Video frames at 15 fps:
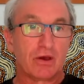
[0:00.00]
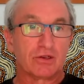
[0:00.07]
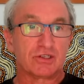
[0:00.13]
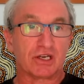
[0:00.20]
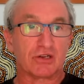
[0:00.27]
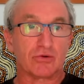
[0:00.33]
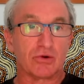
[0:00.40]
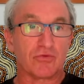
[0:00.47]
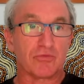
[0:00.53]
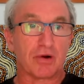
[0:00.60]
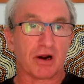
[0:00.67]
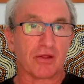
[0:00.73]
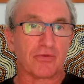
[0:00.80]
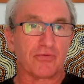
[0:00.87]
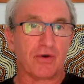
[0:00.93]
To get to a different
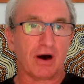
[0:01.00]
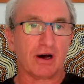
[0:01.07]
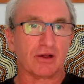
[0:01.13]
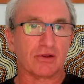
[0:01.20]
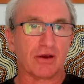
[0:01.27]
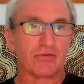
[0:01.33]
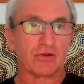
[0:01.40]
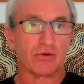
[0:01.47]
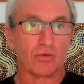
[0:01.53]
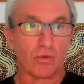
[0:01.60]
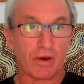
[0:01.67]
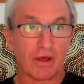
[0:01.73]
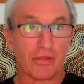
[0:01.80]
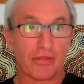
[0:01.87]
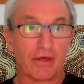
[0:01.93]
part of the file, you have to do
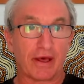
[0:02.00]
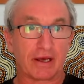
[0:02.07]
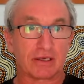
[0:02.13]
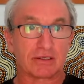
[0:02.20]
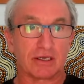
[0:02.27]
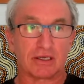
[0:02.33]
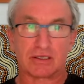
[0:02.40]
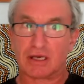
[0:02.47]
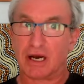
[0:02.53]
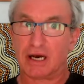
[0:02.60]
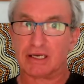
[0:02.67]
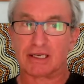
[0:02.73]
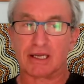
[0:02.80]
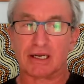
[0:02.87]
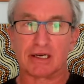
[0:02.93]
weird things, and it's
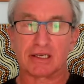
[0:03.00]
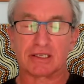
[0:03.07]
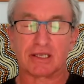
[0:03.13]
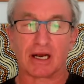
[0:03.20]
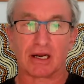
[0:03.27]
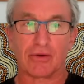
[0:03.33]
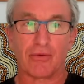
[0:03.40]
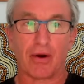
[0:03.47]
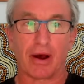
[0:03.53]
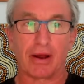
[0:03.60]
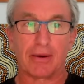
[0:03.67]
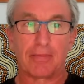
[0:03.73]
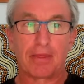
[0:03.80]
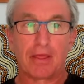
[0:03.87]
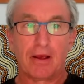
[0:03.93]
hard to get it exactly right.